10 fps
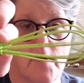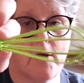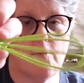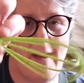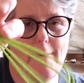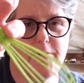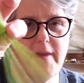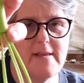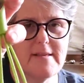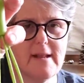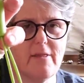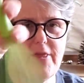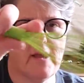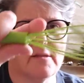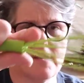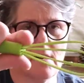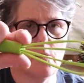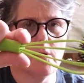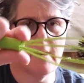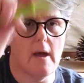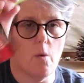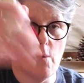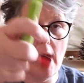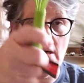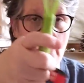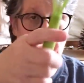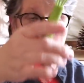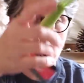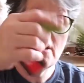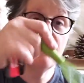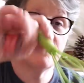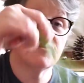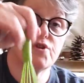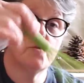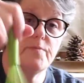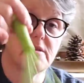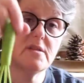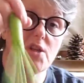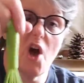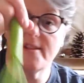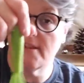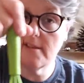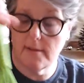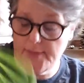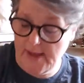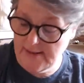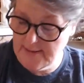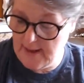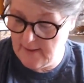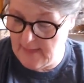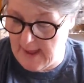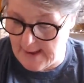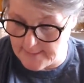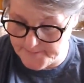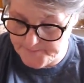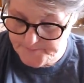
so I grabbed this, and I think it's going to work out well for soups and sauces and things like that.